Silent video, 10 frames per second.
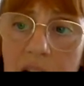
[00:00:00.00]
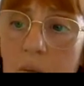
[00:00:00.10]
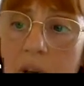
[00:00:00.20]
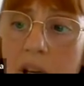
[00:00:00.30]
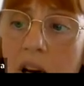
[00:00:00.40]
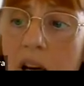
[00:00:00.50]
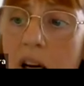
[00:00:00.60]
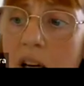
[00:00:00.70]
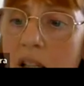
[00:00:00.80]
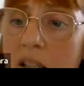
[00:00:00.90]
we
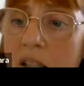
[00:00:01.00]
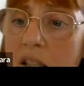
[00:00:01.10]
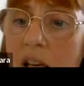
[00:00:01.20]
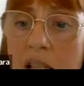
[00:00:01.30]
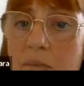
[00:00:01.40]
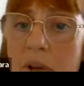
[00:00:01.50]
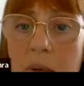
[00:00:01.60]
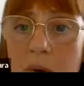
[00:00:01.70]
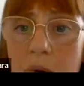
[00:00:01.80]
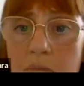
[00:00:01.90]
are, as
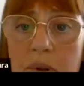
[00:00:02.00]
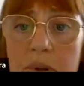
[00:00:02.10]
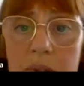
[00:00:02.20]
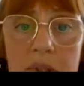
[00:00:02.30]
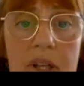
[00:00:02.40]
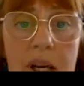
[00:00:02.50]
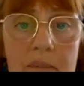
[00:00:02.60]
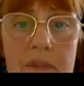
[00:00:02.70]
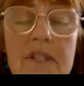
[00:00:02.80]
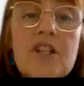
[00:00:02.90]
people,
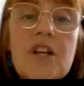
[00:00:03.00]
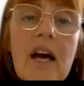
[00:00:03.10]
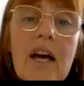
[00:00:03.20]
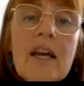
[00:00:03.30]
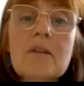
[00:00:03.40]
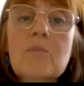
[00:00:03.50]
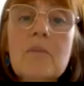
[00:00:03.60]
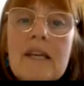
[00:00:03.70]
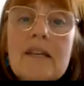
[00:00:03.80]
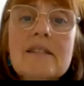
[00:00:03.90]
programmed to try and
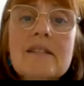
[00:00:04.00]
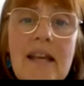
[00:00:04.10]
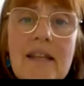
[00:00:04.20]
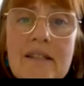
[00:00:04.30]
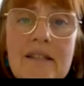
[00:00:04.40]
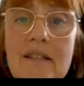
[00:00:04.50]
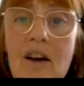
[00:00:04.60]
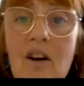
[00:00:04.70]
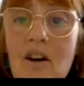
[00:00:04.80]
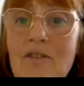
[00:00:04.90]
make sense
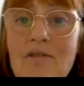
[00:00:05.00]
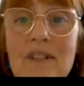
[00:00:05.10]
of